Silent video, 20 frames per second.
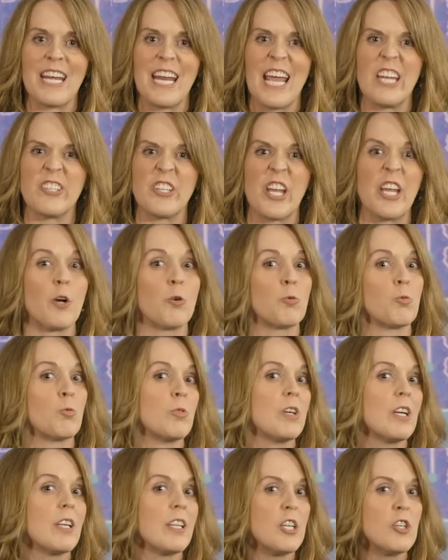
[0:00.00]
edge and a
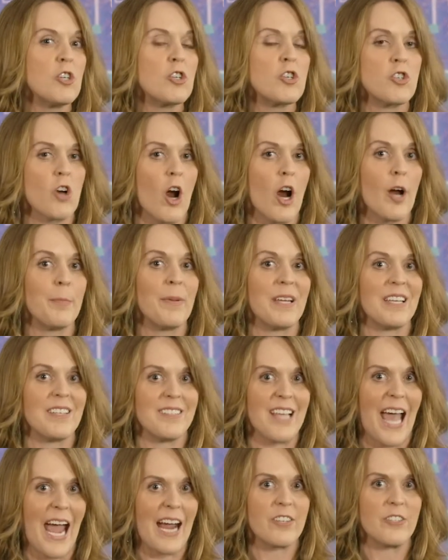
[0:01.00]
really sharp
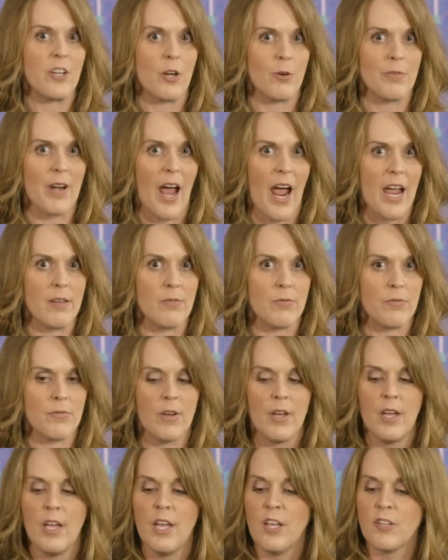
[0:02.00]
X-Acto
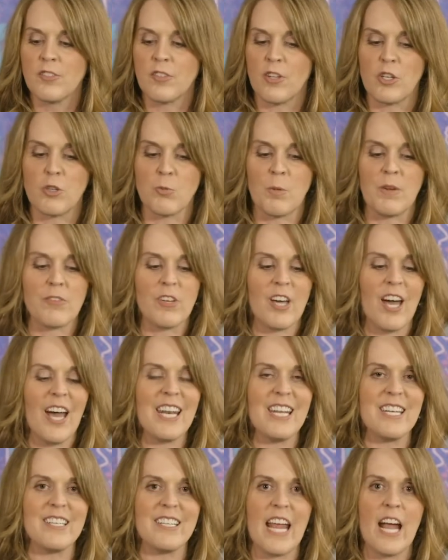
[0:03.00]
knife, so that we've
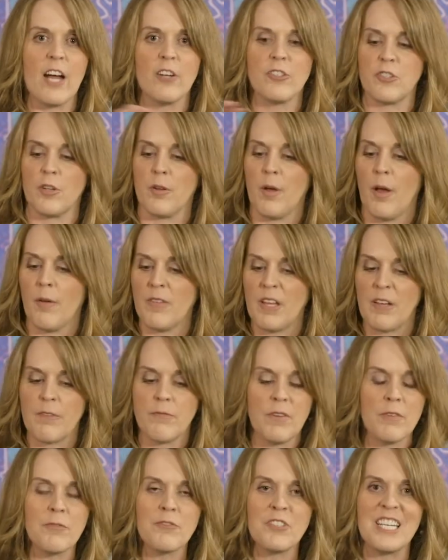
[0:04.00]
cut it down to, I think,
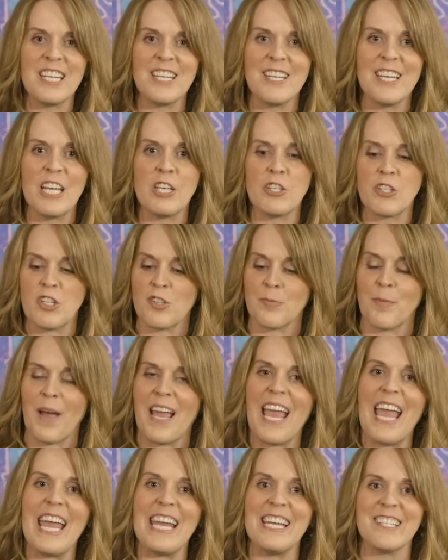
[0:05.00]
15 inches
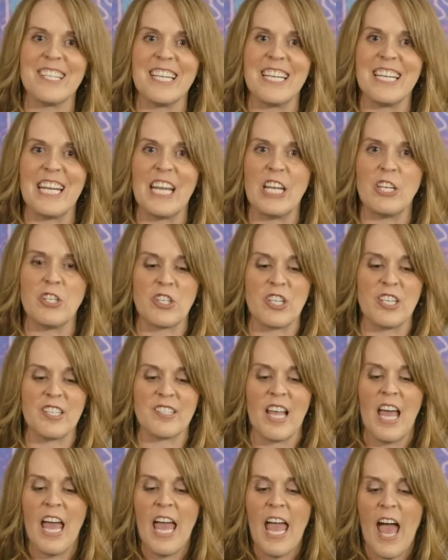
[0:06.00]
by 18
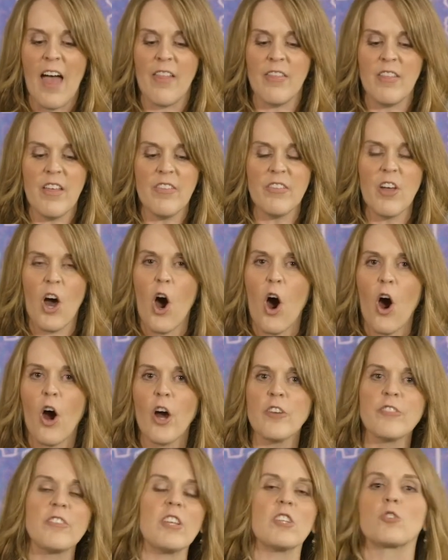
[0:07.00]
inches. And then the
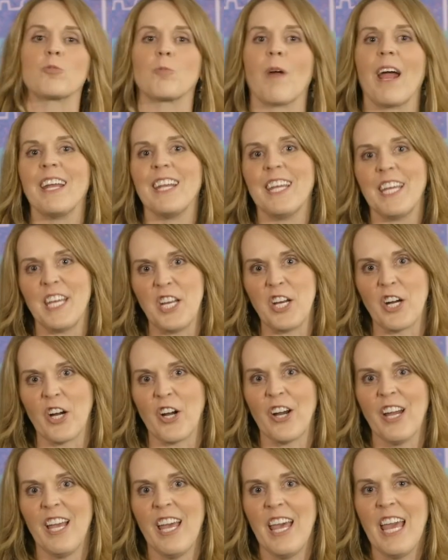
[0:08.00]
art that's right
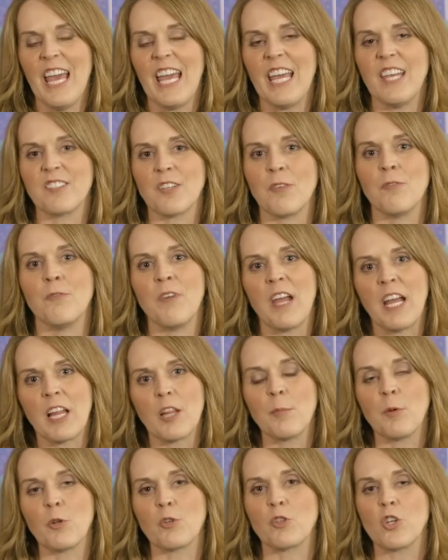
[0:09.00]
here is
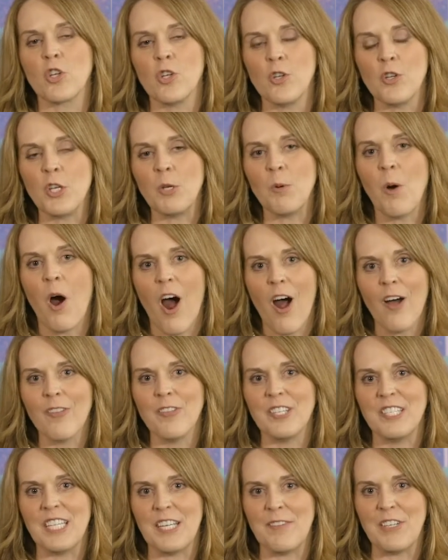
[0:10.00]
available to you
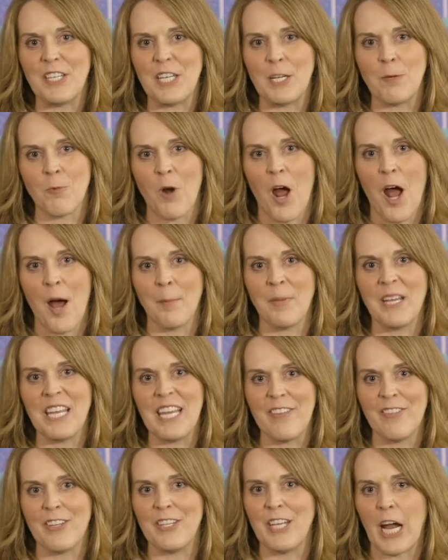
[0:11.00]
on the DVD-ROM
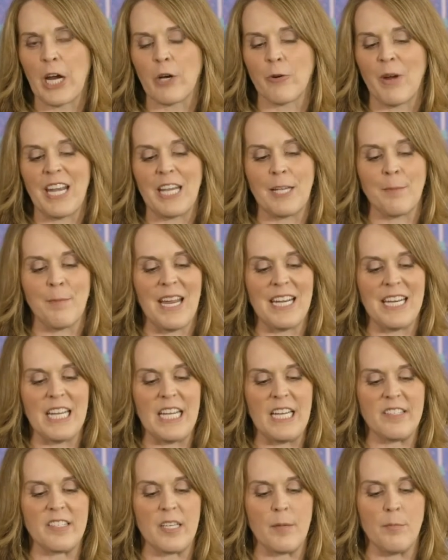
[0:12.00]
in the Decorating Made
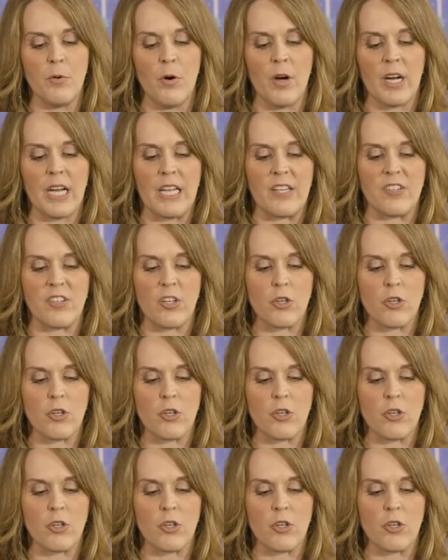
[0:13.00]
Easy book. It's